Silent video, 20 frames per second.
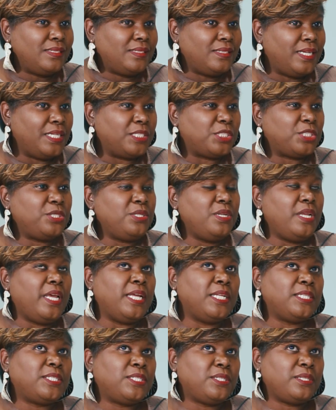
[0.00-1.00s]
It's
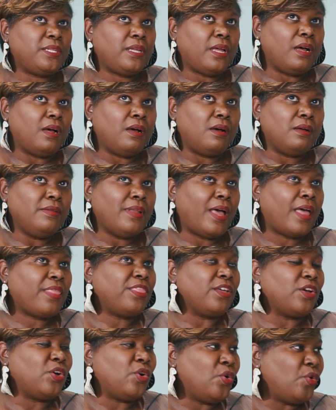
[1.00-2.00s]
not
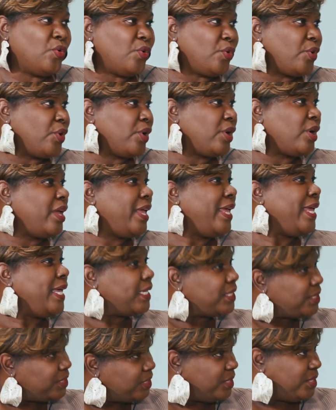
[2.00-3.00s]
the core
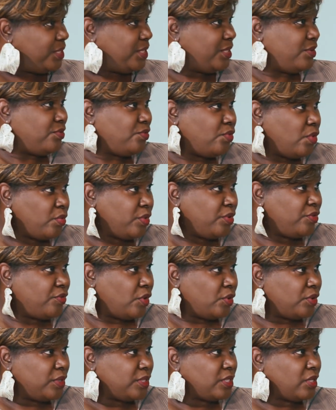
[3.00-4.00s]
essence of what we
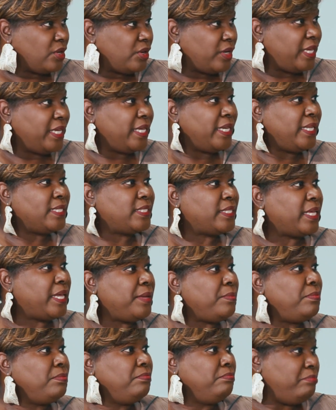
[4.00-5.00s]
focus on. It is
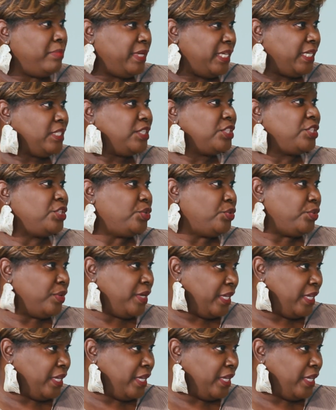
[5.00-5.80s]
a means to an